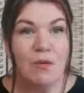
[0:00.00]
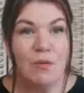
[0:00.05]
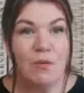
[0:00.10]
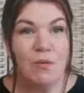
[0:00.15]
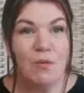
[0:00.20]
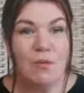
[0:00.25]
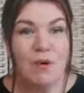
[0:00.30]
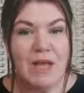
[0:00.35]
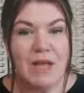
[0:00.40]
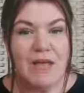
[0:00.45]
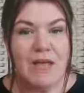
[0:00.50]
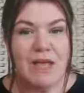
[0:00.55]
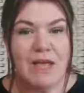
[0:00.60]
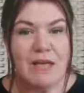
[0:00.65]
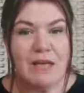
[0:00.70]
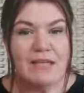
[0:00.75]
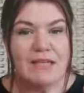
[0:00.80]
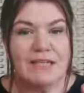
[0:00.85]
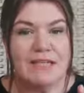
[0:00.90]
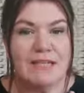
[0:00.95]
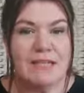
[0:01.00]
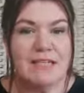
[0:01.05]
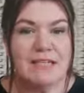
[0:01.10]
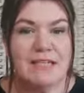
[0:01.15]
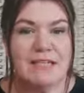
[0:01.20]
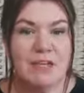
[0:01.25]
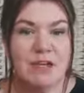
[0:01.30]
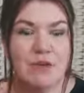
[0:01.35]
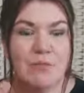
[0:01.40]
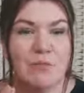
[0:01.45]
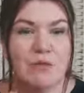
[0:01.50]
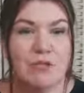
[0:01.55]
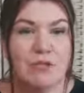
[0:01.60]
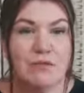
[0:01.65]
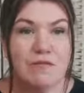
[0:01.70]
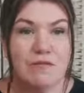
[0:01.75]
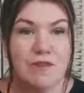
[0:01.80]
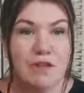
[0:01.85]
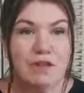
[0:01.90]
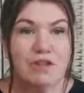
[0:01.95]
we are seeing so much
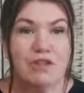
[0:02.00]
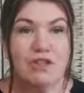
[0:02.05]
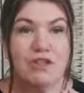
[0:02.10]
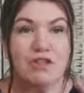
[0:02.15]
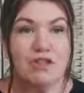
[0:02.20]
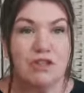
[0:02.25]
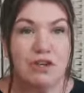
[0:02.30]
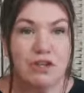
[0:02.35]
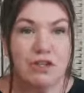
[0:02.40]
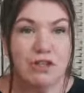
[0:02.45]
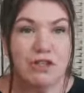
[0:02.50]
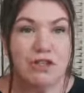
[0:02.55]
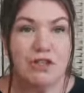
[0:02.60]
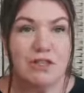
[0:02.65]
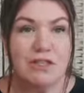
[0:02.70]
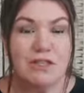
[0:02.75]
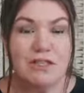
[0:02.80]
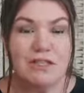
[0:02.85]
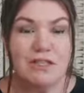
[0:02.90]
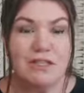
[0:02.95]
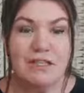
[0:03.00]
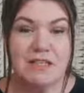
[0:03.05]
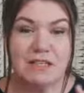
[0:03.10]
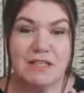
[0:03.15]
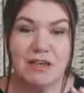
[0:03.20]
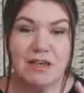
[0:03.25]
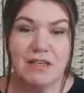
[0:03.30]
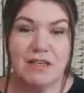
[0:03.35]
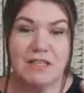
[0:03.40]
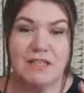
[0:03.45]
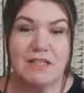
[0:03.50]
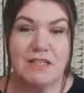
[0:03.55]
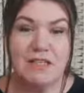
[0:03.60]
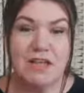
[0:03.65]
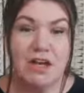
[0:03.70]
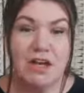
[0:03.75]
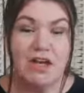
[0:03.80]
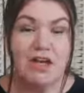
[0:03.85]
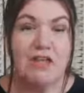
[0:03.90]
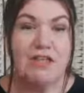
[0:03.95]
of those structures
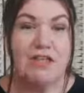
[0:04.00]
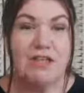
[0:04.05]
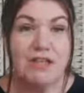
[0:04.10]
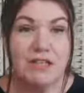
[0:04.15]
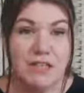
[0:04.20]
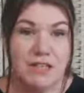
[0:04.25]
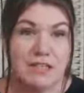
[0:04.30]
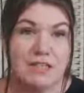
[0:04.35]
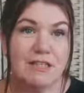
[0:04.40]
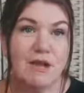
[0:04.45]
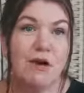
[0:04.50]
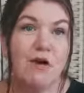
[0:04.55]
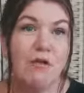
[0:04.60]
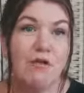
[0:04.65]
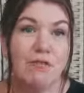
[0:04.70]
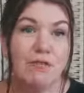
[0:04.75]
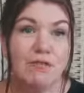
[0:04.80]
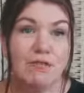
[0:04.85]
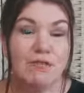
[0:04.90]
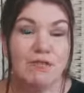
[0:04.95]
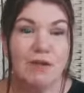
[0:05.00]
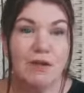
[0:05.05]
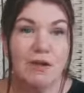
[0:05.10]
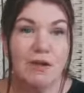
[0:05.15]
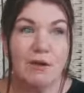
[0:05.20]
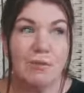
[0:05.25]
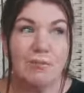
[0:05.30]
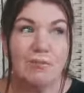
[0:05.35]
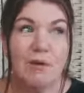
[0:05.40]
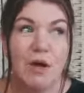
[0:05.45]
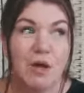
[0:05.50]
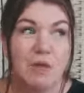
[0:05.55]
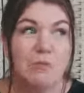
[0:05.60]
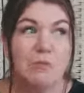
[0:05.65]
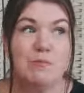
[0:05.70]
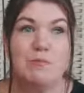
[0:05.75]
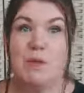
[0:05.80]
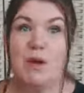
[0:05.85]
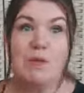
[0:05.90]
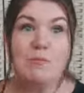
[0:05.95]
starting to dissolve
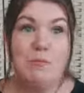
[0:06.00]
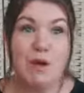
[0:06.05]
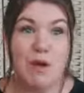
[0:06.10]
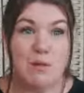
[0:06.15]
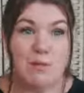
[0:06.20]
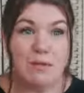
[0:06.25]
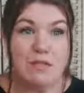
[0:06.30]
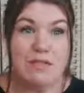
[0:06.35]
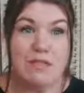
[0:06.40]
moment by moment,